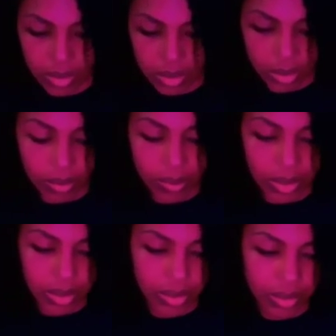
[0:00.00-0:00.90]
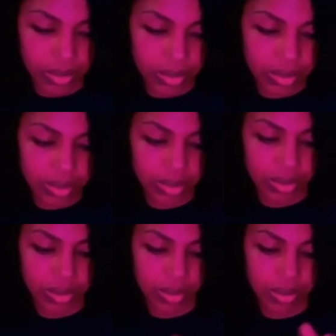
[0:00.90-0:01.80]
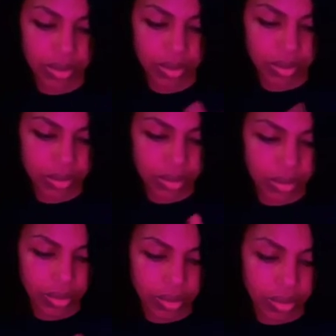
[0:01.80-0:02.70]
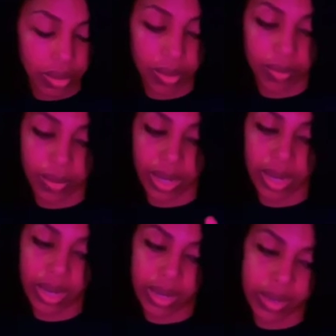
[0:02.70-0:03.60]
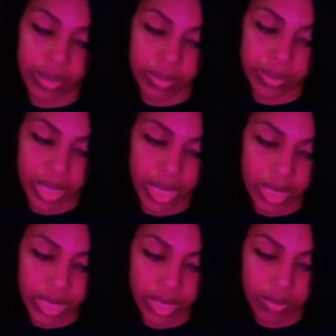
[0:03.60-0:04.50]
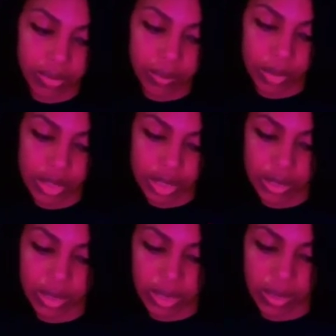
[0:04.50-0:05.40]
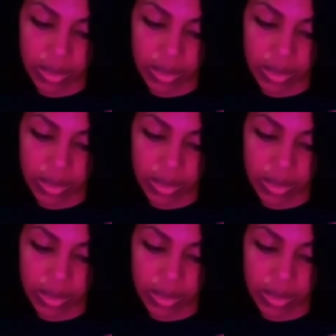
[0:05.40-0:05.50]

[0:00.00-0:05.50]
2 of Pentacles. Oh, wow. Can they give emotionally?